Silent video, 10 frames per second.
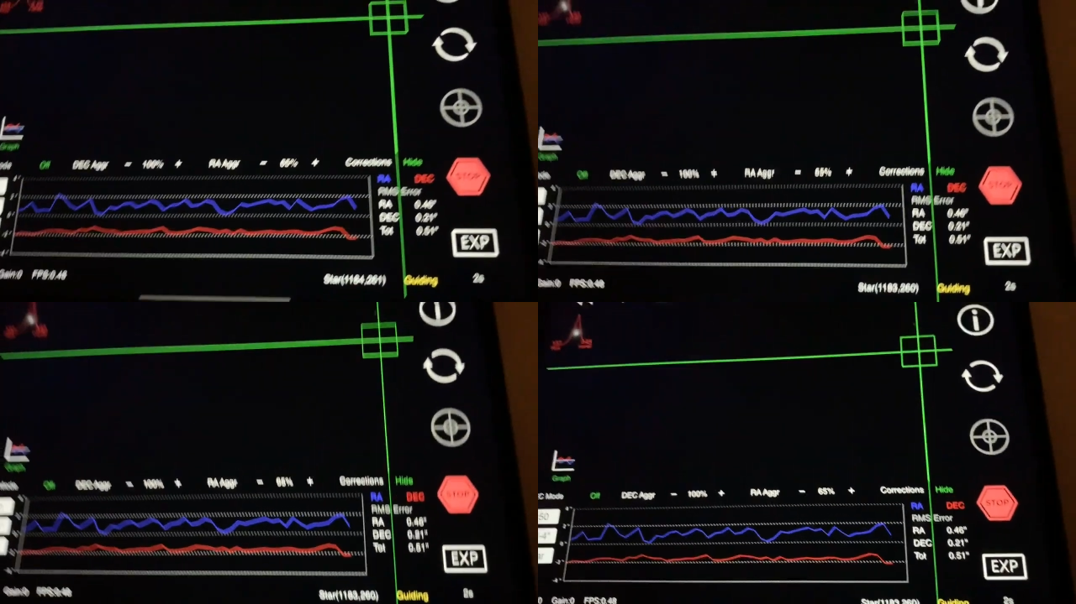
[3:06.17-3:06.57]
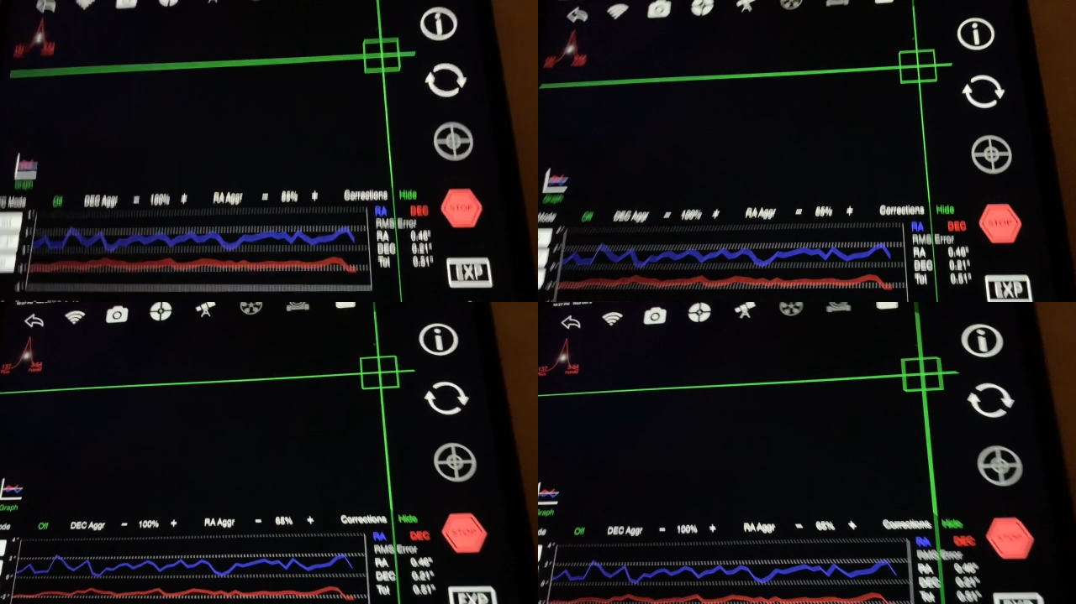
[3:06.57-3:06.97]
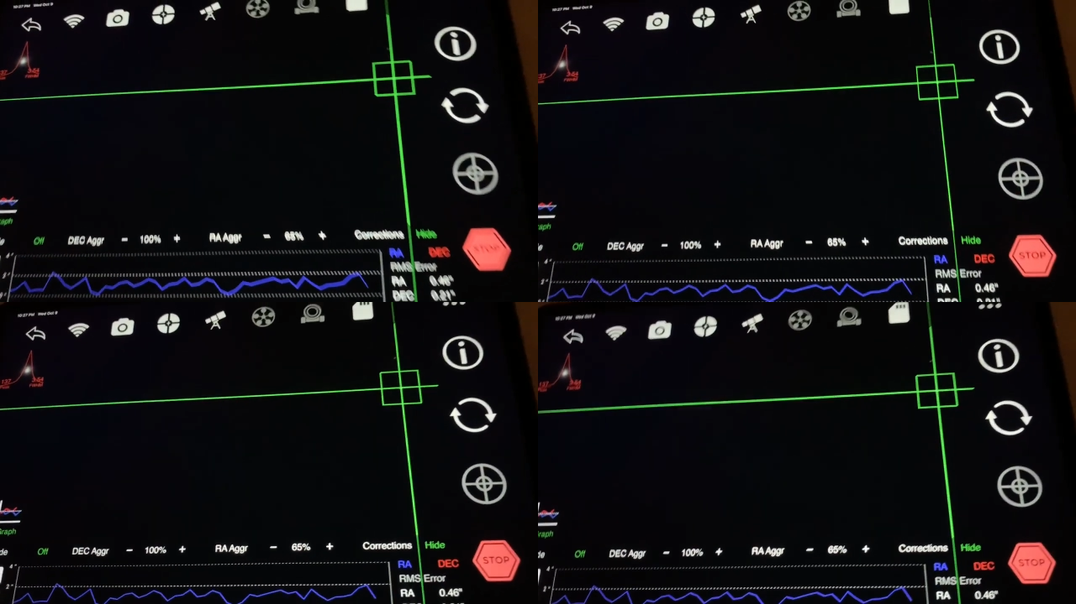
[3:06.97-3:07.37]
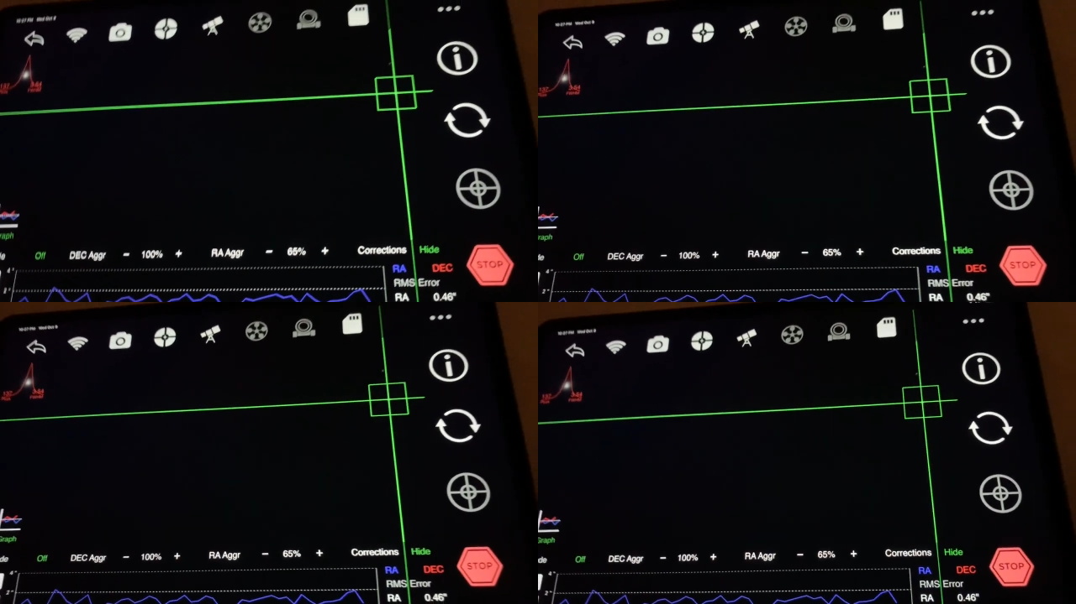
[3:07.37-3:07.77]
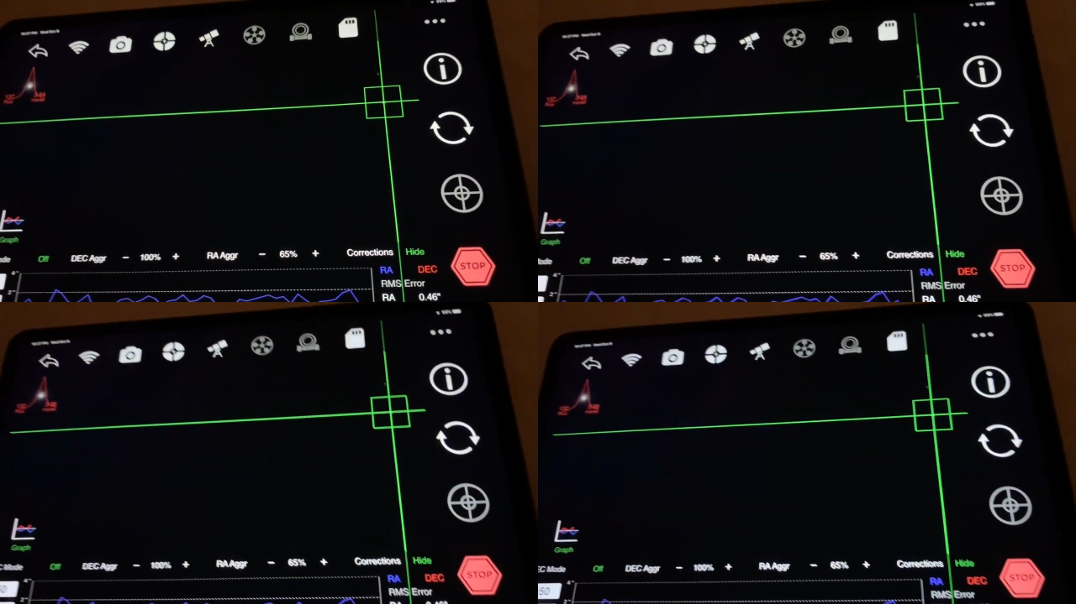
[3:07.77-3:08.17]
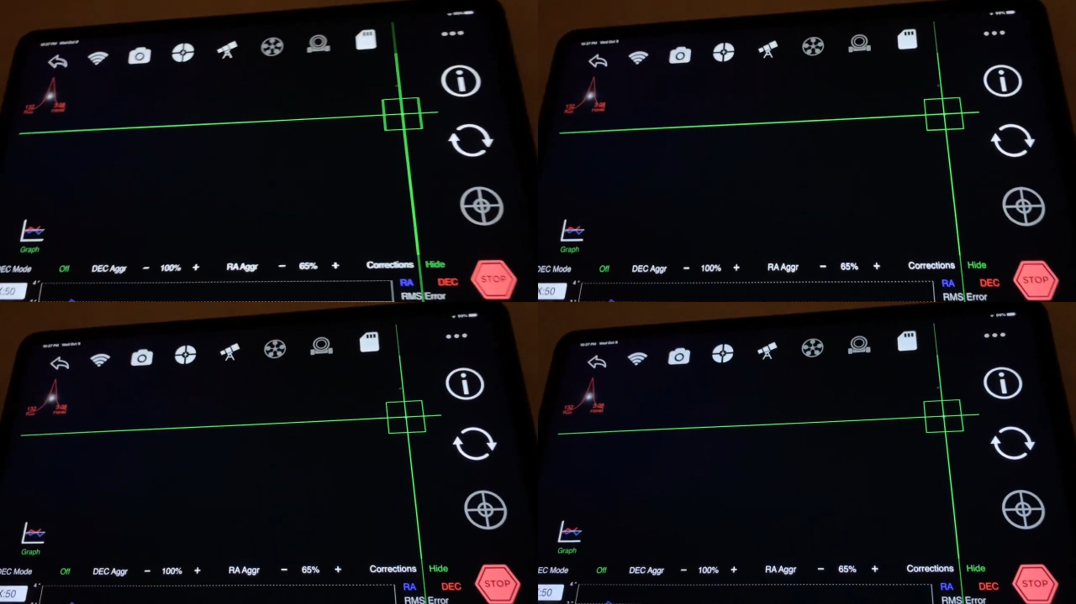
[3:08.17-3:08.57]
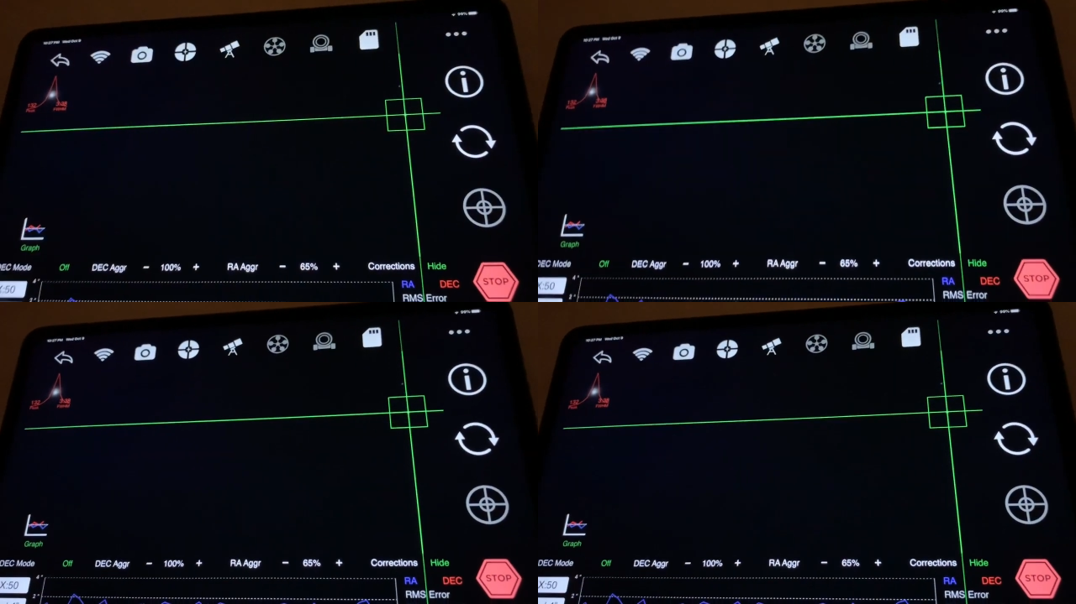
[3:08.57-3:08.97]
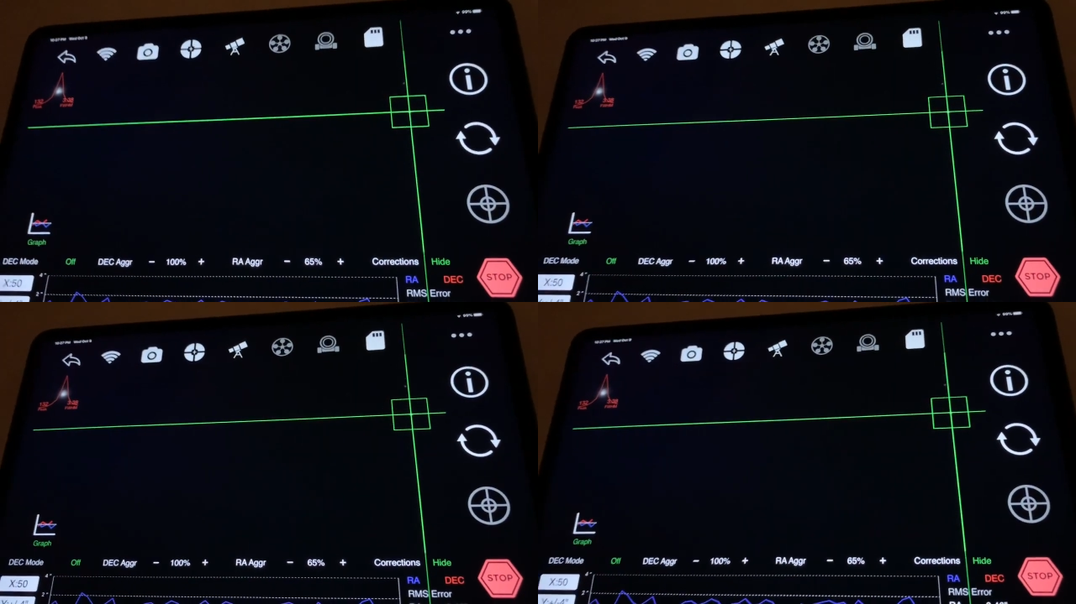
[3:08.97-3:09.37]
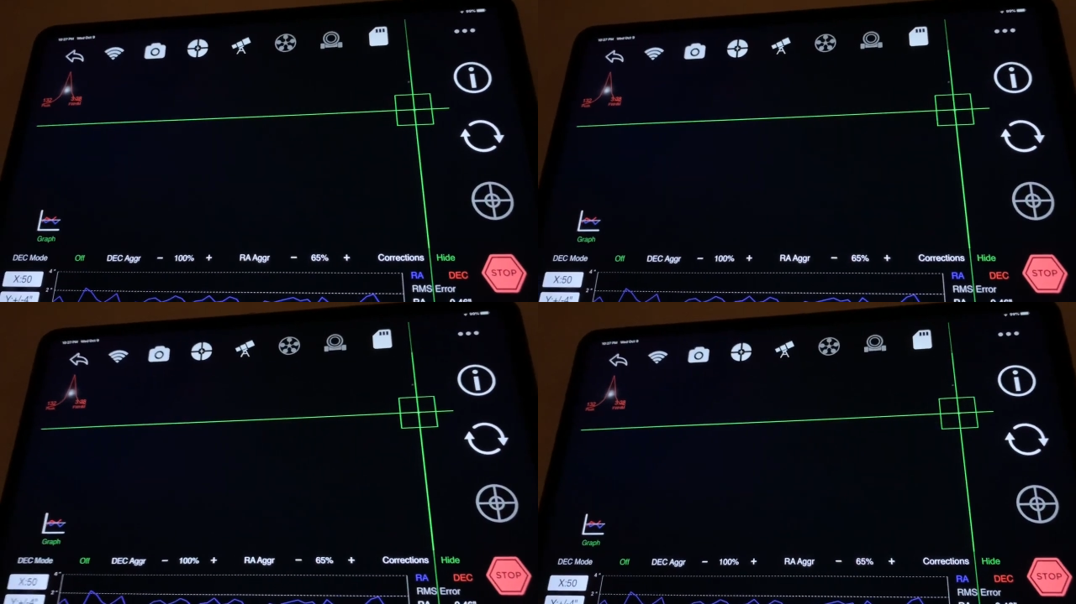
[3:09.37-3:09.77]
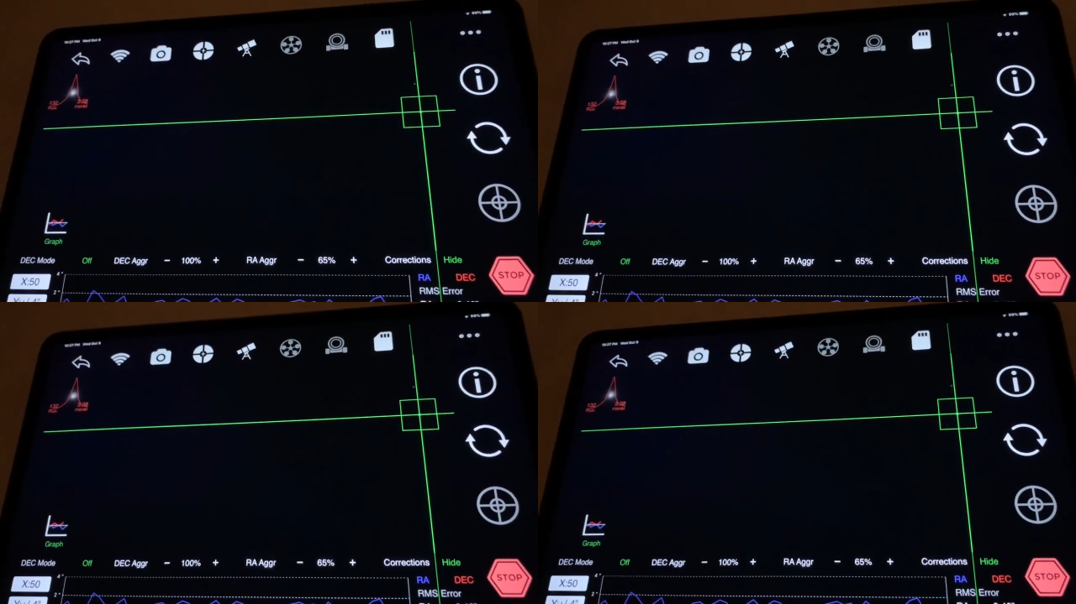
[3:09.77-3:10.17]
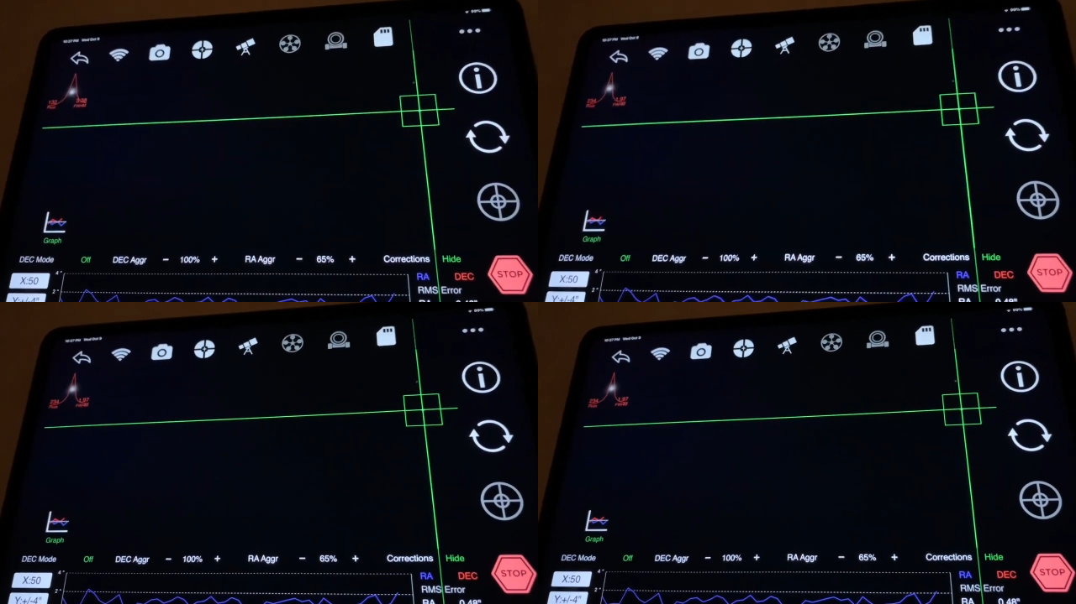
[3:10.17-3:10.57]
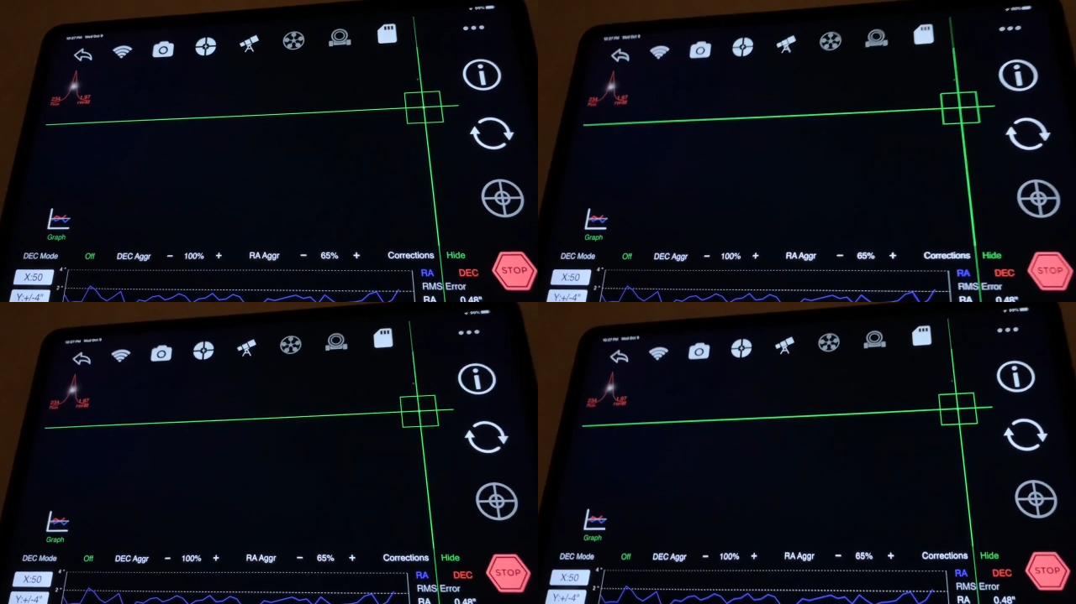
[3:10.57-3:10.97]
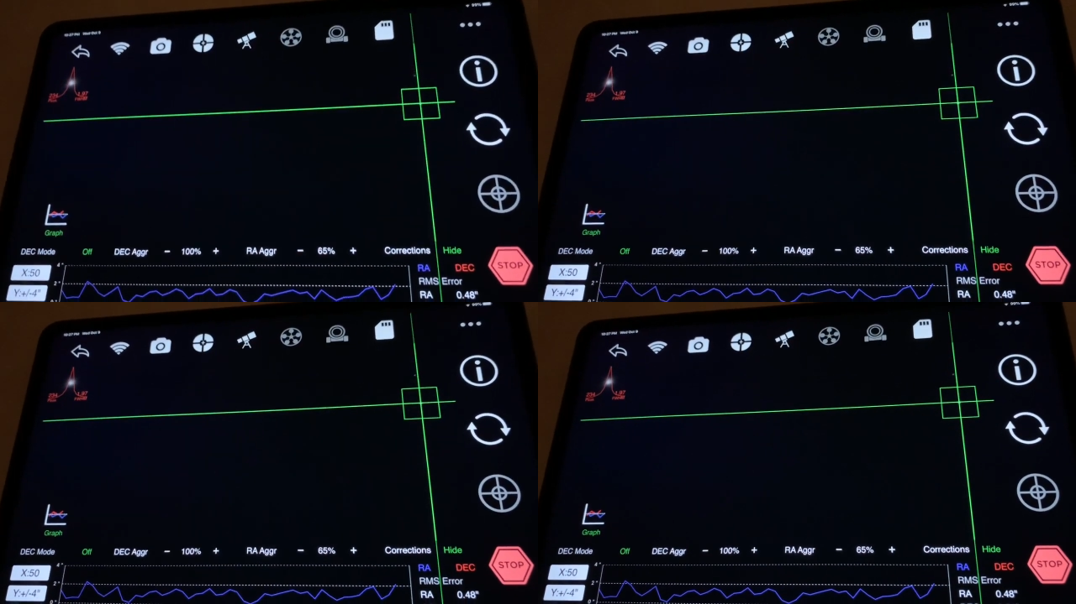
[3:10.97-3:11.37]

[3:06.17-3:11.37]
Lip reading: [unreadable: no face in view]